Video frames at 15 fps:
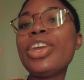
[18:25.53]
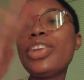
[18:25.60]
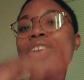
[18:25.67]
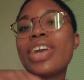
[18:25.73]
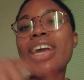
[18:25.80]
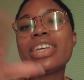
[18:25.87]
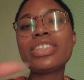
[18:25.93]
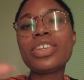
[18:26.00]
you
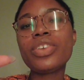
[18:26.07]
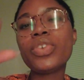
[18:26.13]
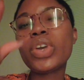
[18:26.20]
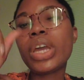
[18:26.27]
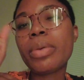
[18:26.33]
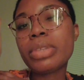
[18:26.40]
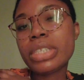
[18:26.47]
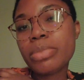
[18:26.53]
guys may even
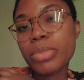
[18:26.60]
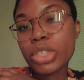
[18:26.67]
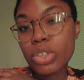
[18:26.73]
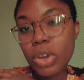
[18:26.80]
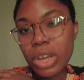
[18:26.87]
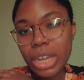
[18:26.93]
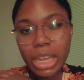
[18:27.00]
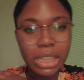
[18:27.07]
get to see me
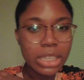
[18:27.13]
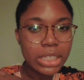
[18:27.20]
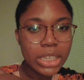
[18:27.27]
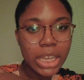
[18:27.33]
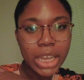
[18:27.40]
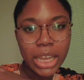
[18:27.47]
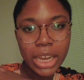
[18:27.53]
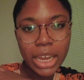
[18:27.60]
talk like this
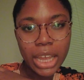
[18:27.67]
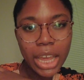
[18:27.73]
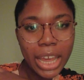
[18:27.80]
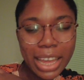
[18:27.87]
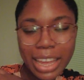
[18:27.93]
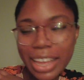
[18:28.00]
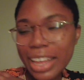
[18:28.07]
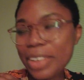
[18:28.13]
again.
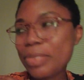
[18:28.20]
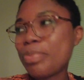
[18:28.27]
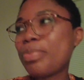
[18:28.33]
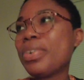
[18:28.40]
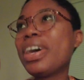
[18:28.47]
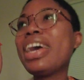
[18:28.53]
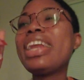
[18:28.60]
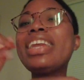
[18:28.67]

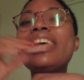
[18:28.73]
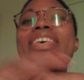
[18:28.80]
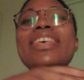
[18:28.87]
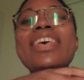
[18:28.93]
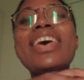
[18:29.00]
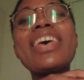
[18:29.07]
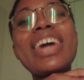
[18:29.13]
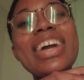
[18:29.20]
But
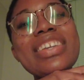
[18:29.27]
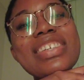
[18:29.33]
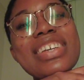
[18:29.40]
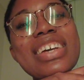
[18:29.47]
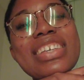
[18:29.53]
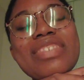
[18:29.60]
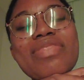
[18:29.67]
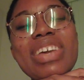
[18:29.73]
anywho, I'll catch you
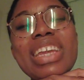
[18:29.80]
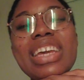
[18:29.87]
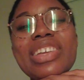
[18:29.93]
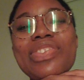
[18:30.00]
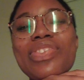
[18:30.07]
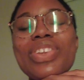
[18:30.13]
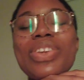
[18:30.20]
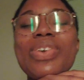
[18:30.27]
guys in my
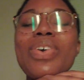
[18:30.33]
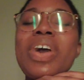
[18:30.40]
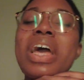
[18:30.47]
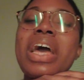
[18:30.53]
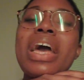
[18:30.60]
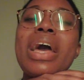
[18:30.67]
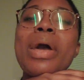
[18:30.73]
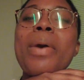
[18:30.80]
next video.
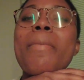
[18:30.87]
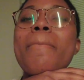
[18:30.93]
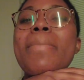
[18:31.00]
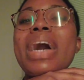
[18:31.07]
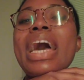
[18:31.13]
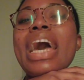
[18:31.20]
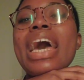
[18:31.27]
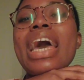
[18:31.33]

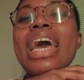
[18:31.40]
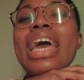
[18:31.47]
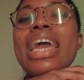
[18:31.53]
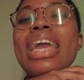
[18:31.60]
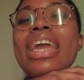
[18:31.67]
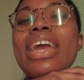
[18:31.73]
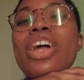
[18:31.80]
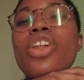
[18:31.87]

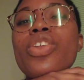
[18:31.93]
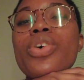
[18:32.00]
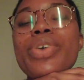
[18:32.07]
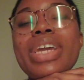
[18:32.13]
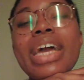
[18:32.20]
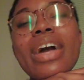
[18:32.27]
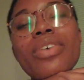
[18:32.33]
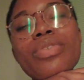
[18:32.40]
Bye.
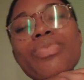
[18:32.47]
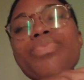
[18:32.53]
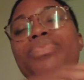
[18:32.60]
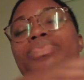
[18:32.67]
Laury out.